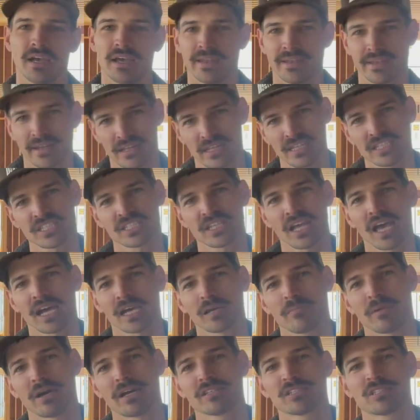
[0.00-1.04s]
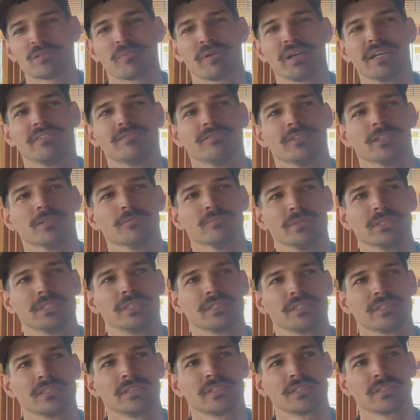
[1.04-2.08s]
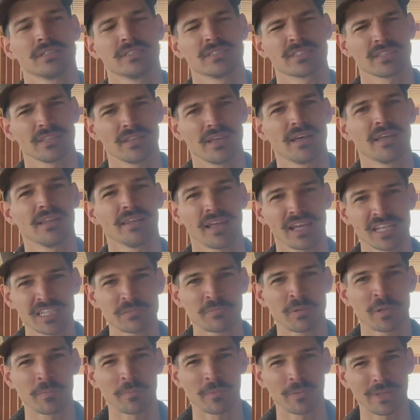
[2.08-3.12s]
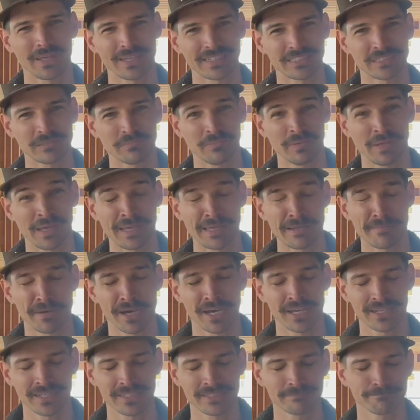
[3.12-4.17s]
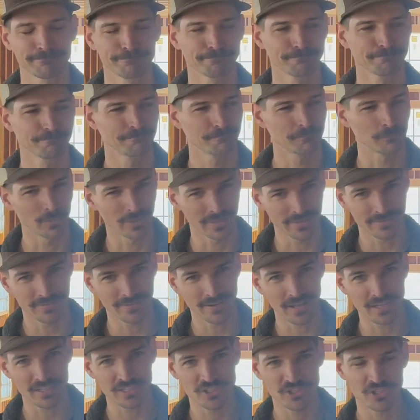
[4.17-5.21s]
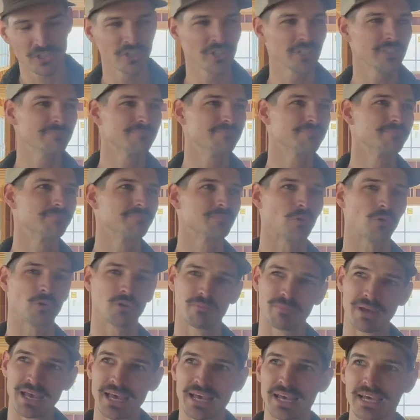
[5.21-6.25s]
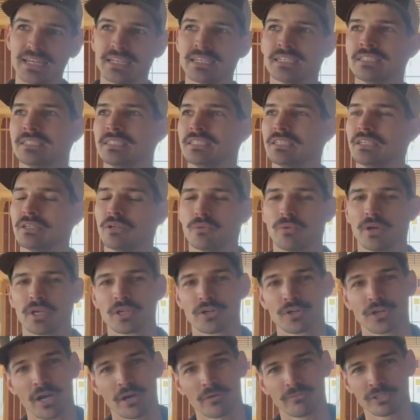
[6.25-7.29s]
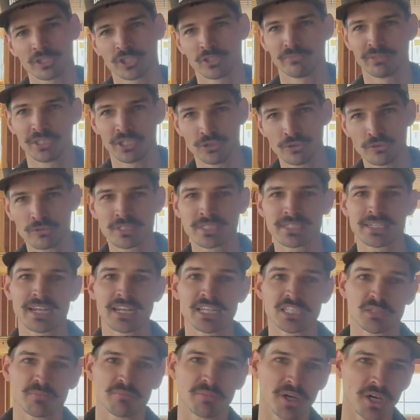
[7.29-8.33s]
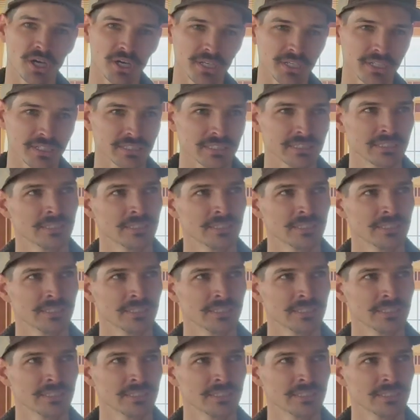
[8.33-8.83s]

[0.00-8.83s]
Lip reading: Now let's talk about spray foam, because lots of people like to debate about it, whether or not it's good or bad, whether or not we should be using it as a product.